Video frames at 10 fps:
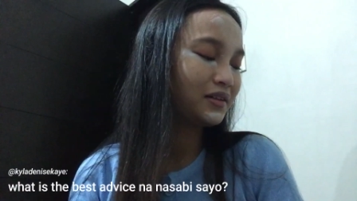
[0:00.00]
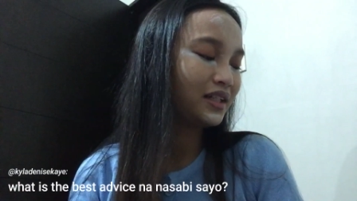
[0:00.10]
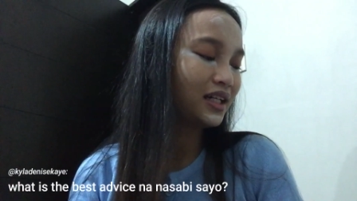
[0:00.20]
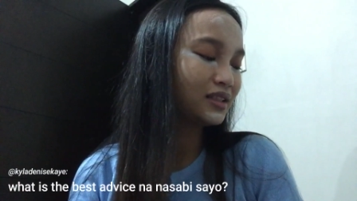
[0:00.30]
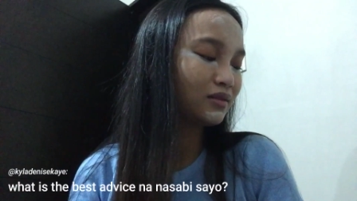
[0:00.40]
So,
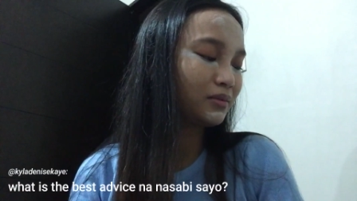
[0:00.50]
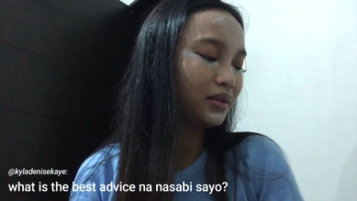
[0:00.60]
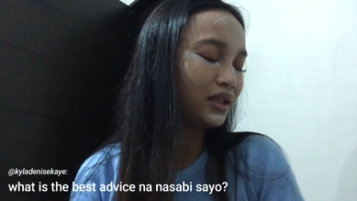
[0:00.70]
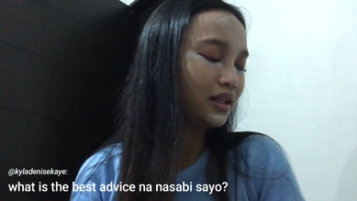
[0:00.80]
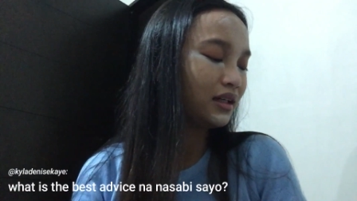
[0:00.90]
next will
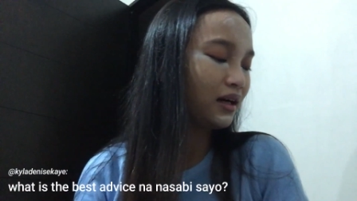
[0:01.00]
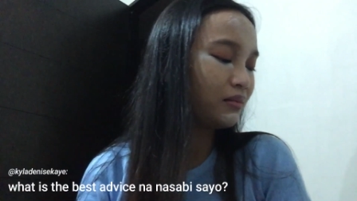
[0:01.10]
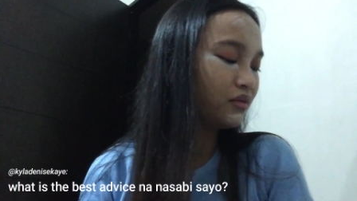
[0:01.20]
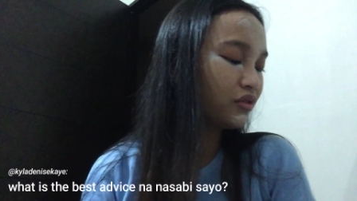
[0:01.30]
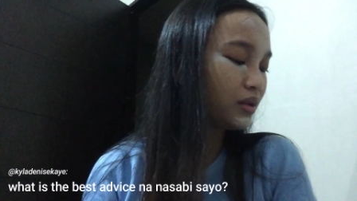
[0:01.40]
be
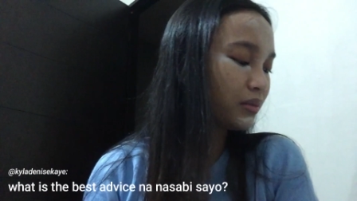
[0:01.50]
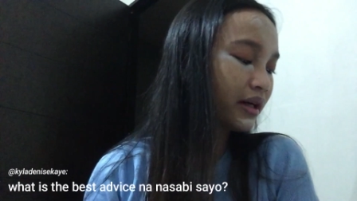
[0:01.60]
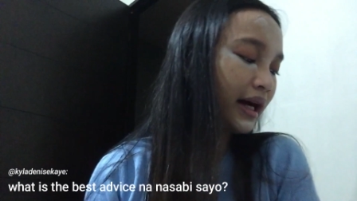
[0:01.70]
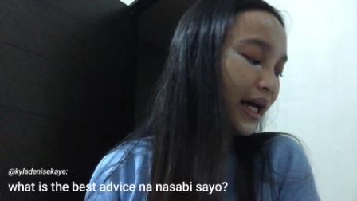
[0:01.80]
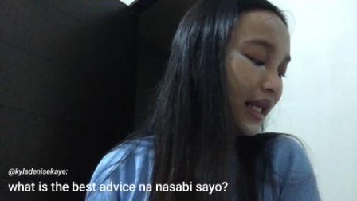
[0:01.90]

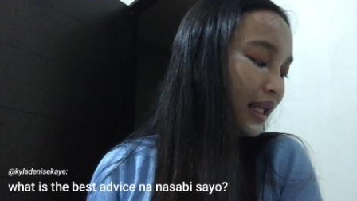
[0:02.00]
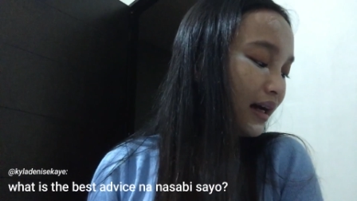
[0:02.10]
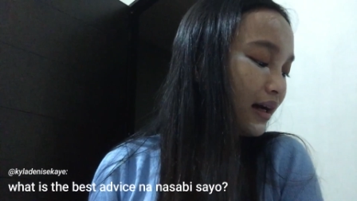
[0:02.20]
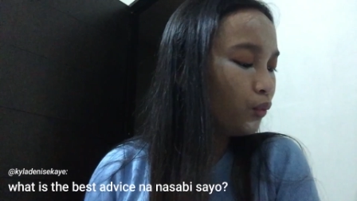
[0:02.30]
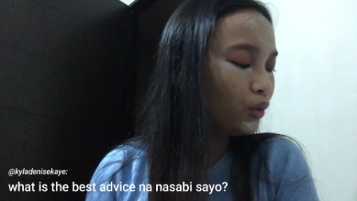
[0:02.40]
from
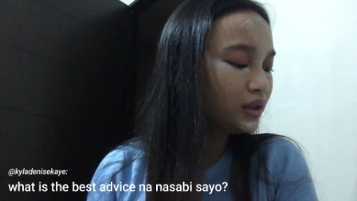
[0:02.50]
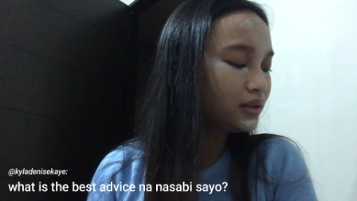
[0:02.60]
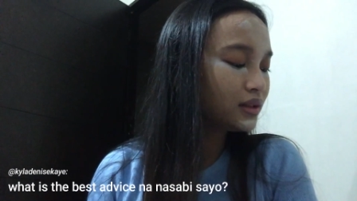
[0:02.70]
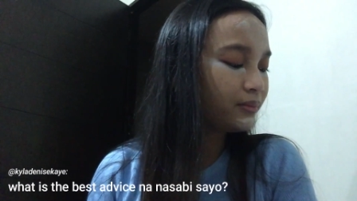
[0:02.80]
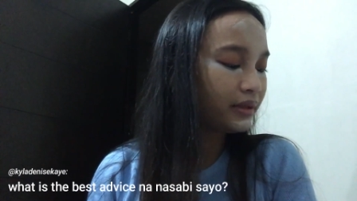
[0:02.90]
Kyla. What
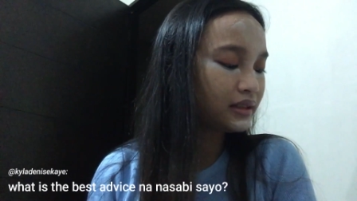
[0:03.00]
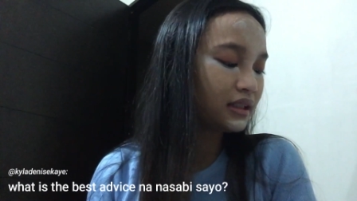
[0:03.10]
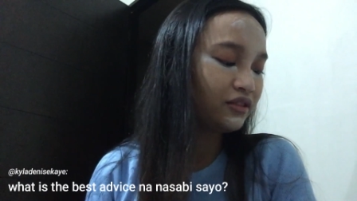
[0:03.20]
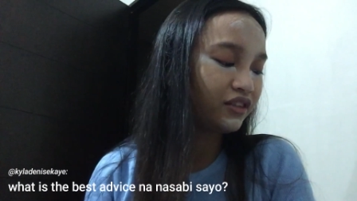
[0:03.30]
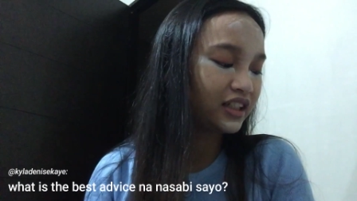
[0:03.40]
is the best
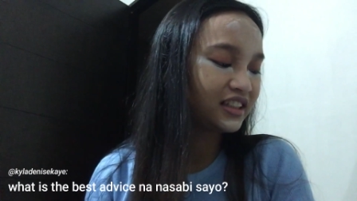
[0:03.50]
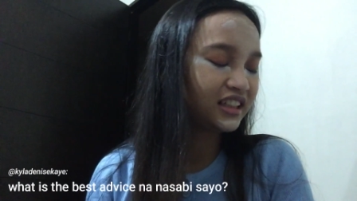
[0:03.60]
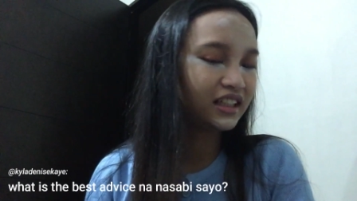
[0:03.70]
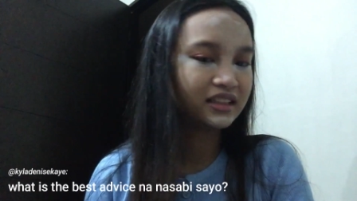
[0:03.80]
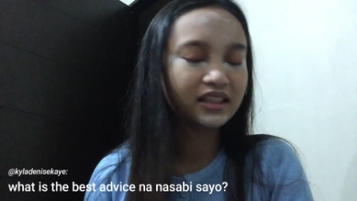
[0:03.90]
advice
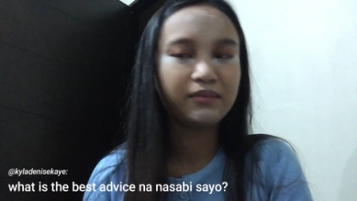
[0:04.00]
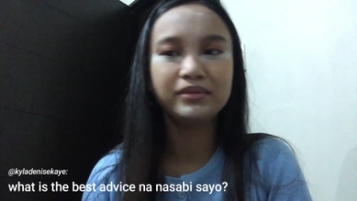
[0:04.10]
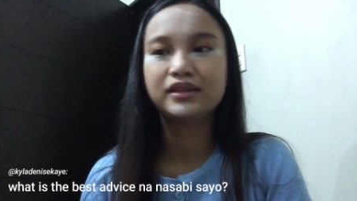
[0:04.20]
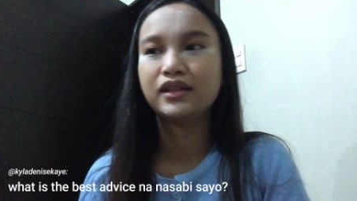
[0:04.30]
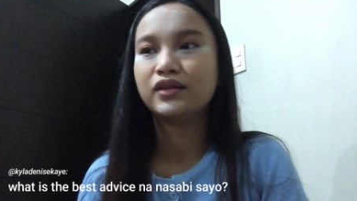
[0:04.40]
na
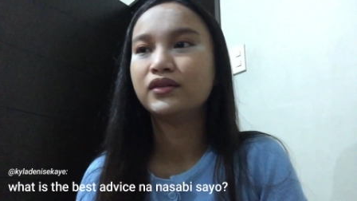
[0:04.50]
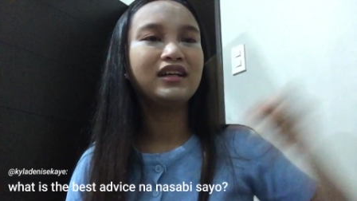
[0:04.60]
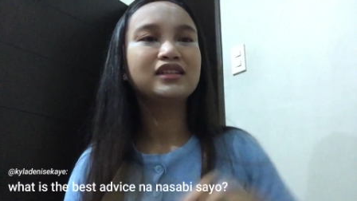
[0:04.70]
nasabi sa'yo?